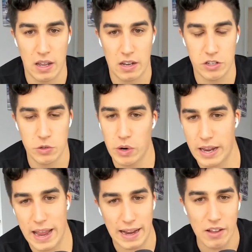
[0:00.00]
Because we want to
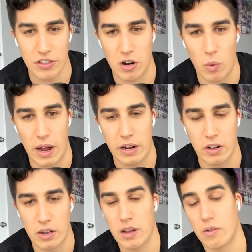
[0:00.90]
hang out there a while.
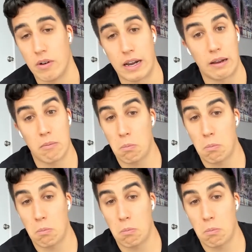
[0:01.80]
We're like,